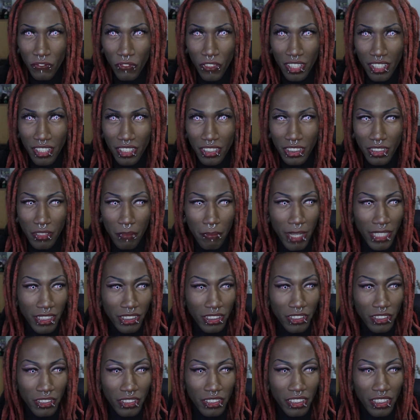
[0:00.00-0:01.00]
for the
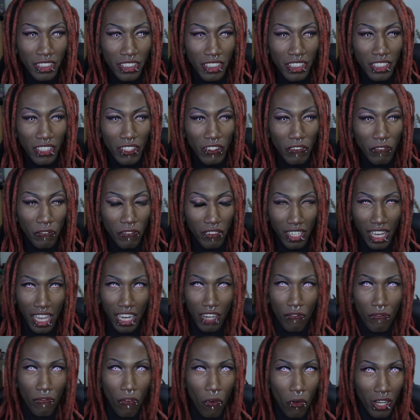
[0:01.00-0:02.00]
semester for
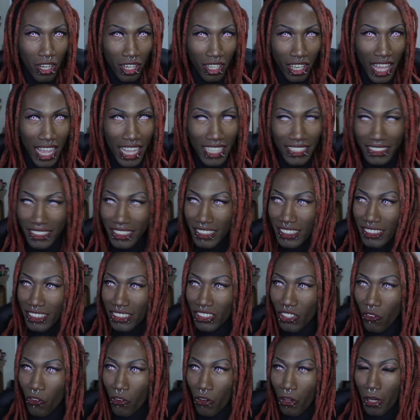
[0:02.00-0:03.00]
like four
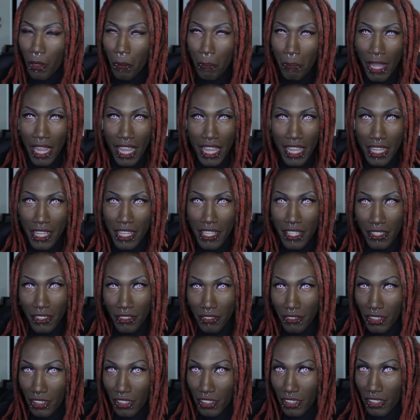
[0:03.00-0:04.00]
classes or pay
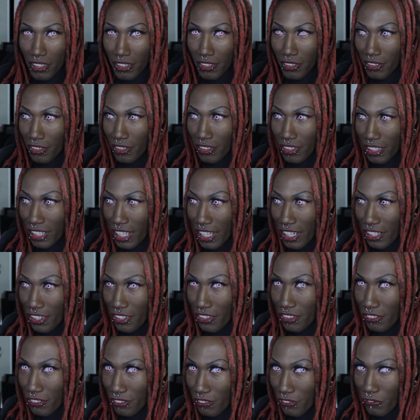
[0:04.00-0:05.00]
like
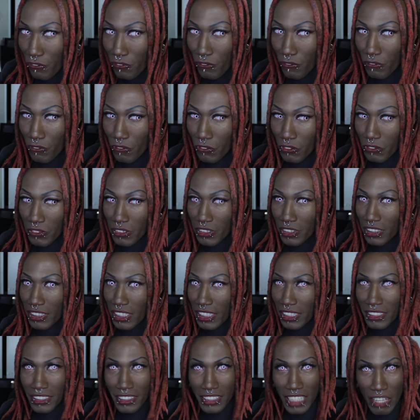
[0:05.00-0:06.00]

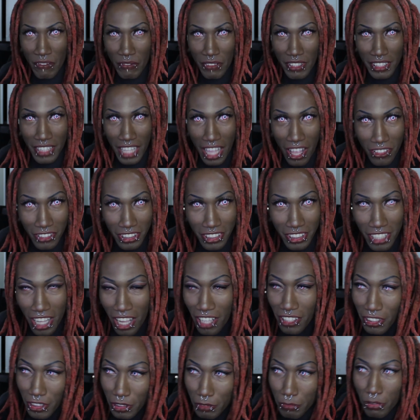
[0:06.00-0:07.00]
six, seven thousand
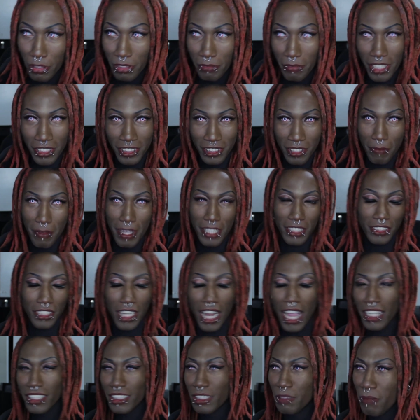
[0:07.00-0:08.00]
dollars per semester.
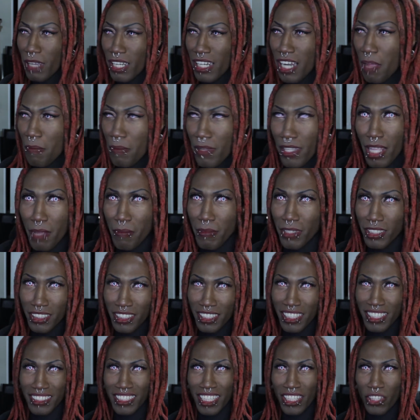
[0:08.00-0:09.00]
Actually, might not be that much.
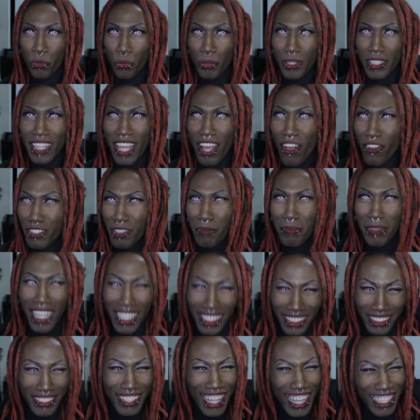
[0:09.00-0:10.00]
I think it's like three thousand, but
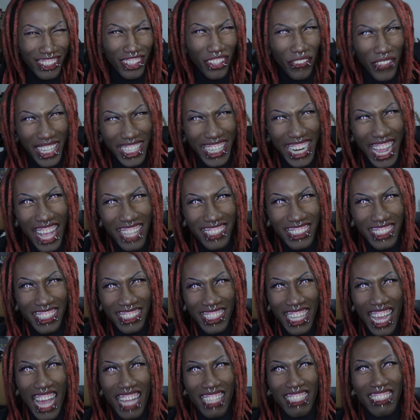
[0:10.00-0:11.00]
that's, that's three thousand
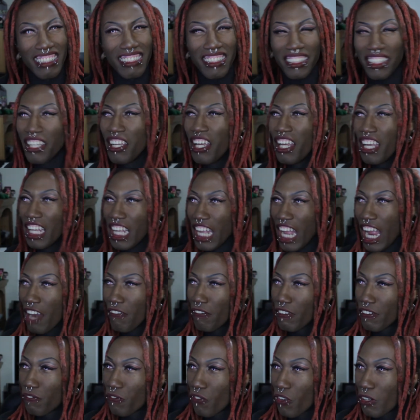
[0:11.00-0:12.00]
dollars
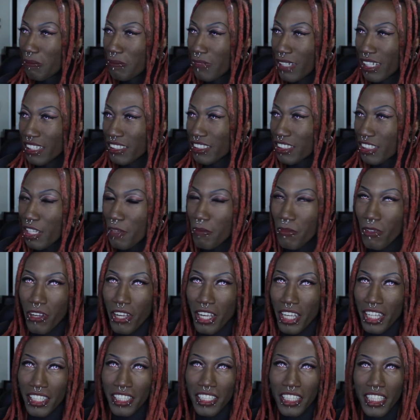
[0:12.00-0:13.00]
every four months. Come
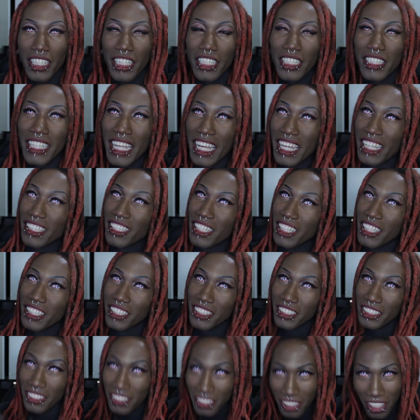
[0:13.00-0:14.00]
on, yeah,
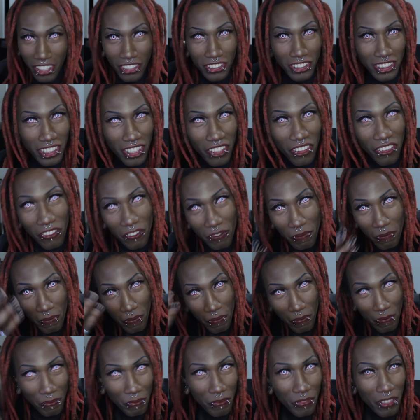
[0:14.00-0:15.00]
you know. So
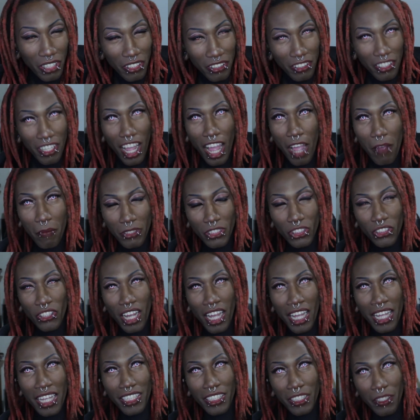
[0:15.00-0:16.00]
I'm gonna
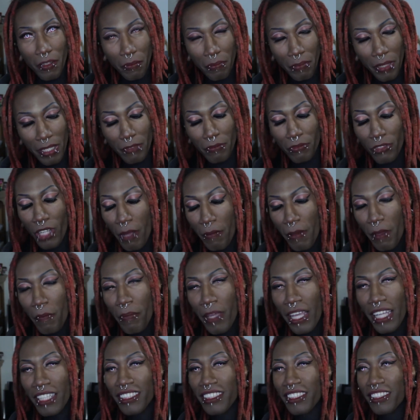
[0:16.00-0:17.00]
try try my
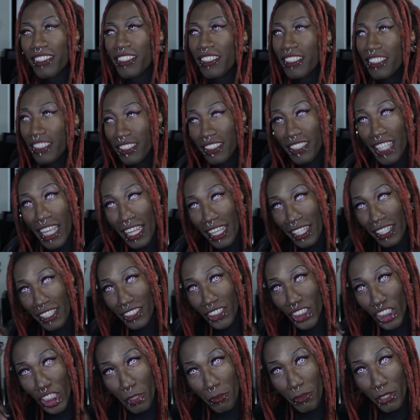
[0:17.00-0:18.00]
best to stay in the
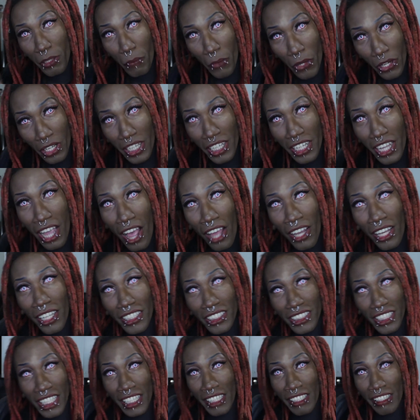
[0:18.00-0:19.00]
cheap community
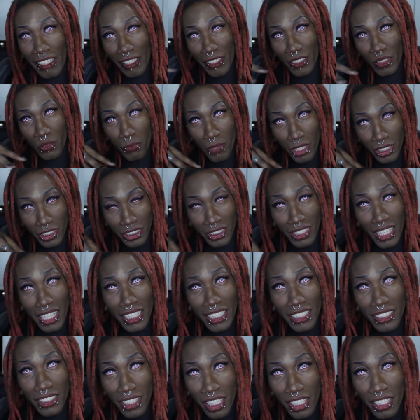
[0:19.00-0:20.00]
college and get as much as I
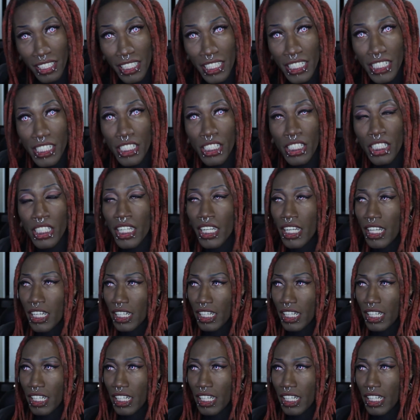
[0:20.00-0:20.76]
can done here